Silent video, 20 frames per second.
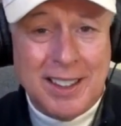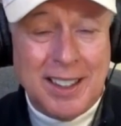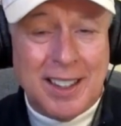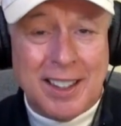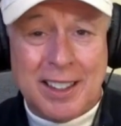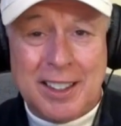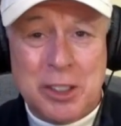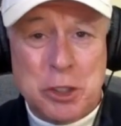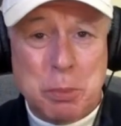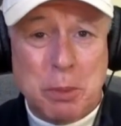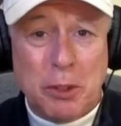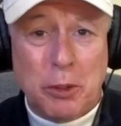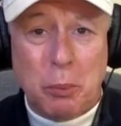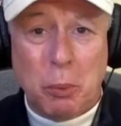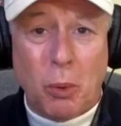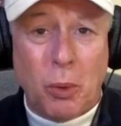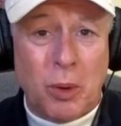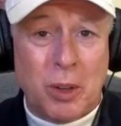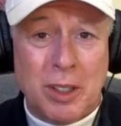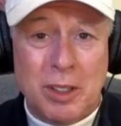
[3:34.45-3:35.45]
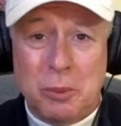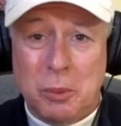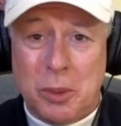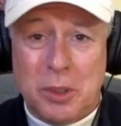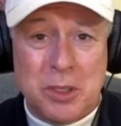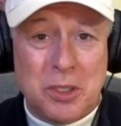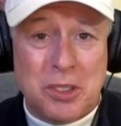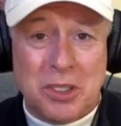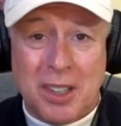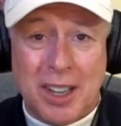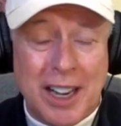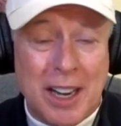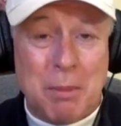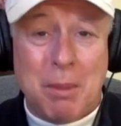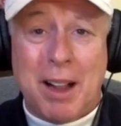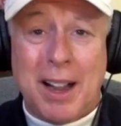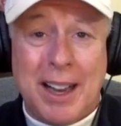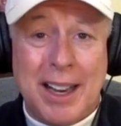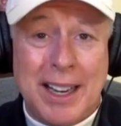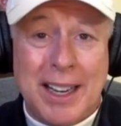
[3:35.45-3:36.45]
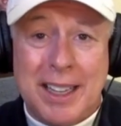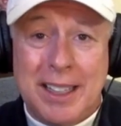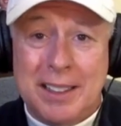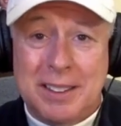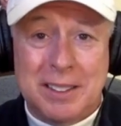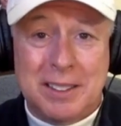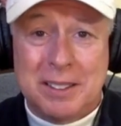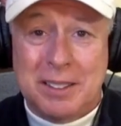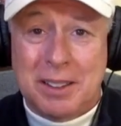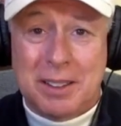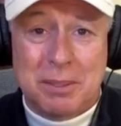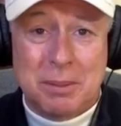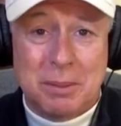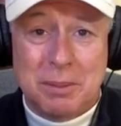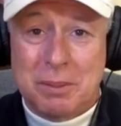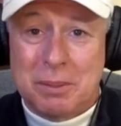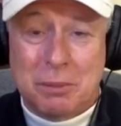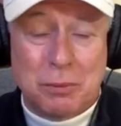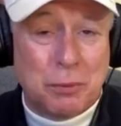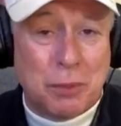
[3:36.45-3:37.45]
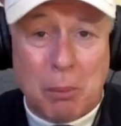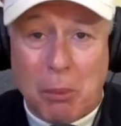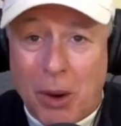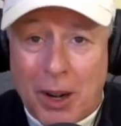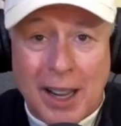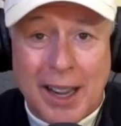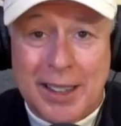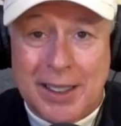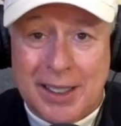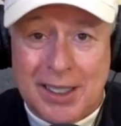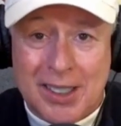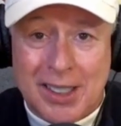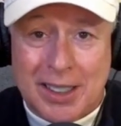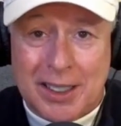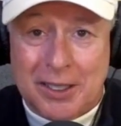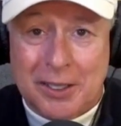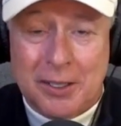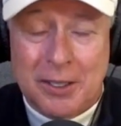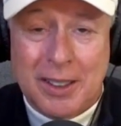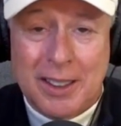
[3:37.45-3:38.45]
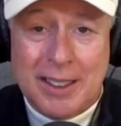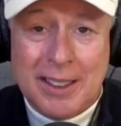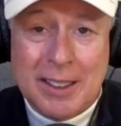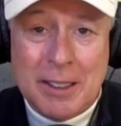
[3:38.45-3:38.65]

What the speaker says: Elizabeth Warren was MIA, from what I could tell.